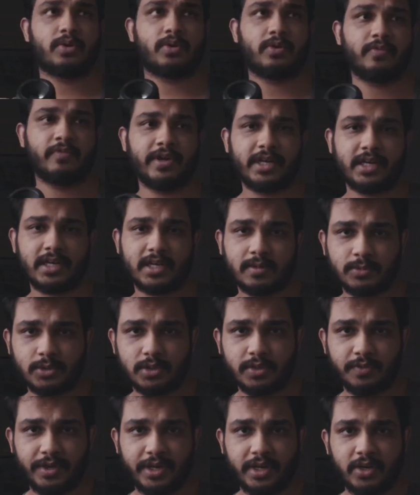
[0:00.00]
So when it
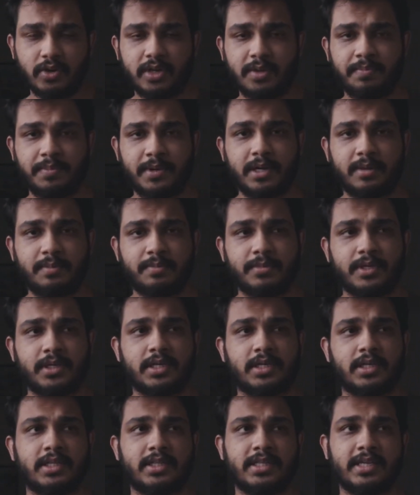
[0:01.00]
comes to the video
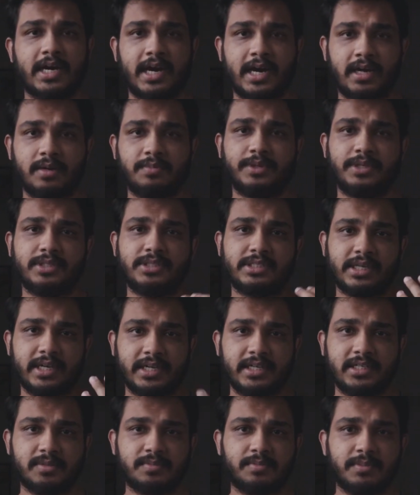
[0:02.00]
department, the RP
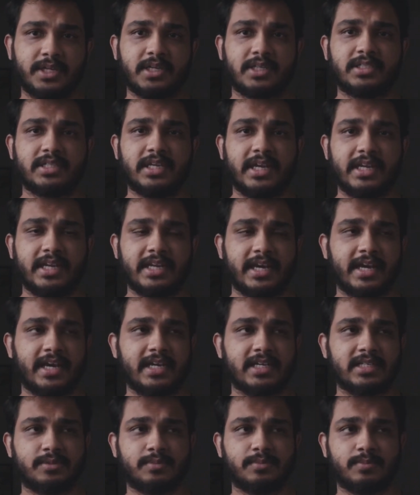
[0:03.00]
shines because
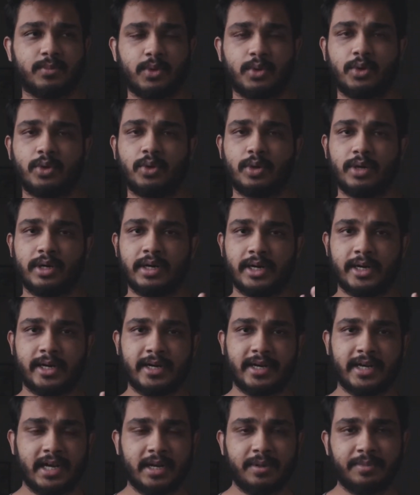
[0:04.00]
it has more
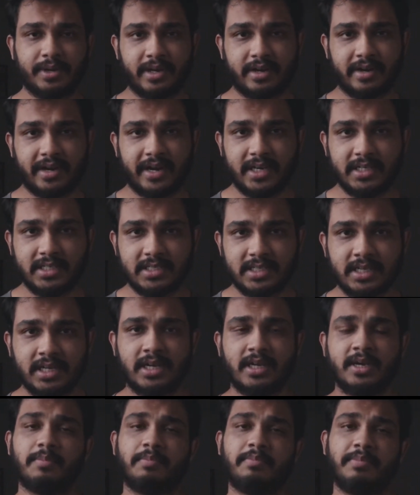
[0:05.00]
dynamic
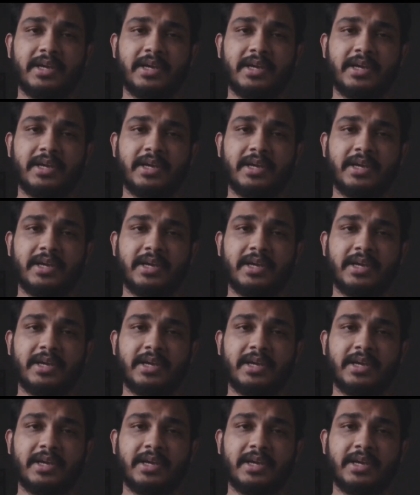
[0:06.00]
range,